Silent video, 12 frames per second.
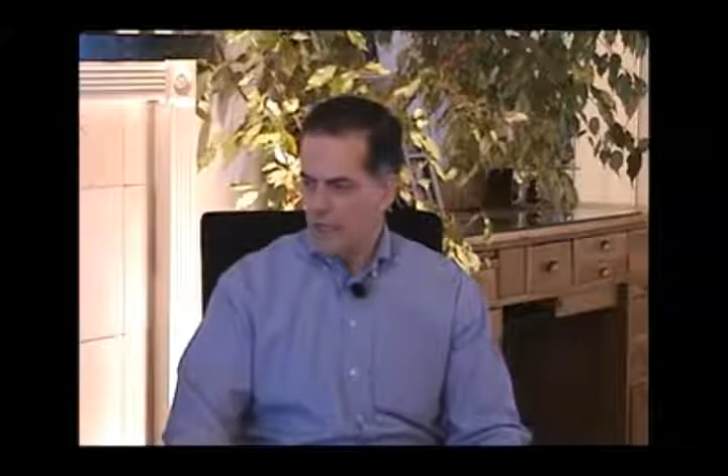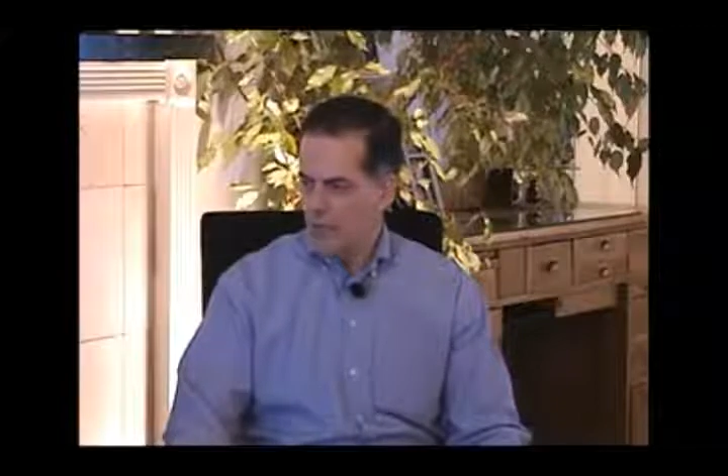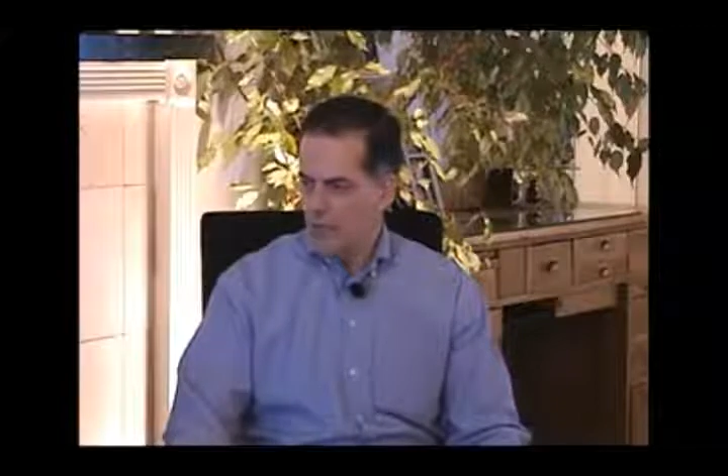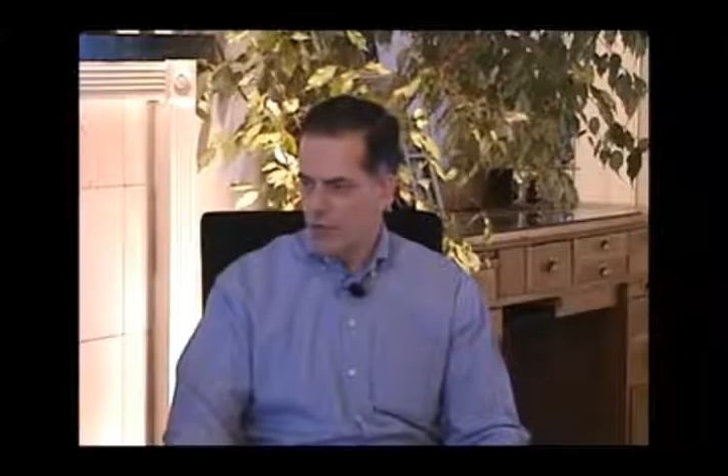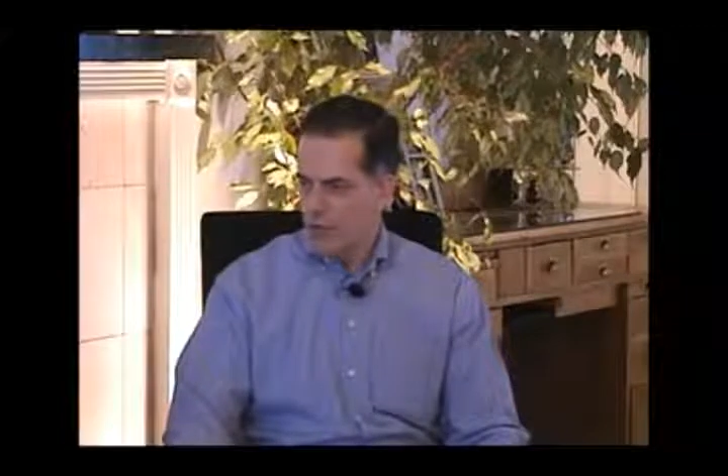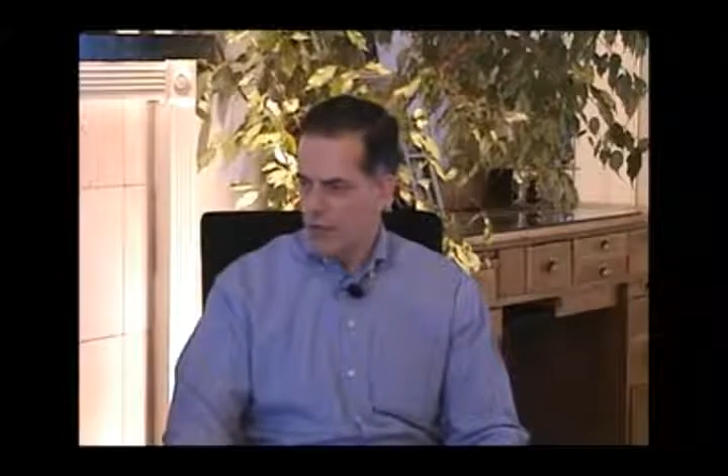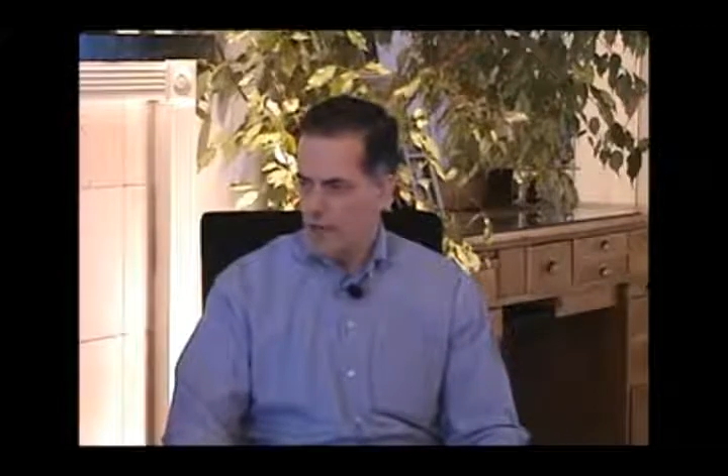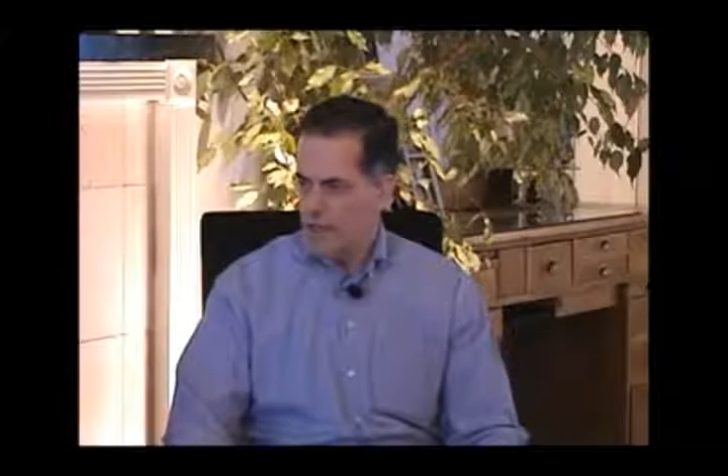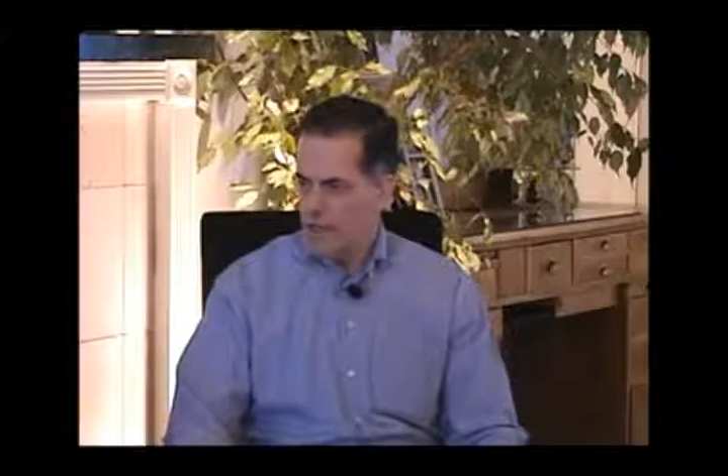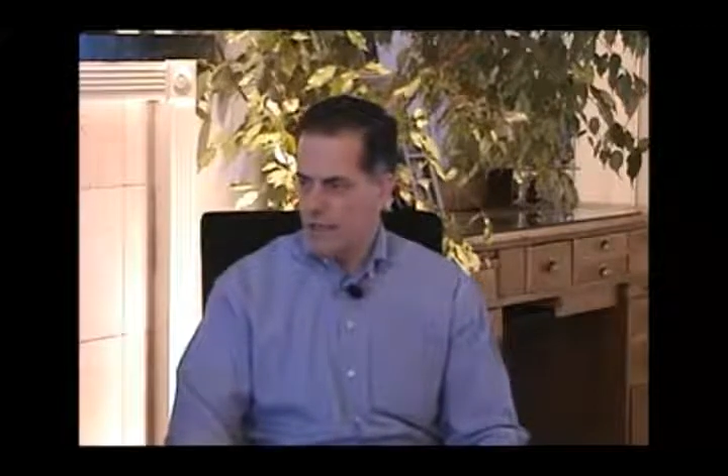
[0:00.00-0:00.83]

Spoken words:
gums are not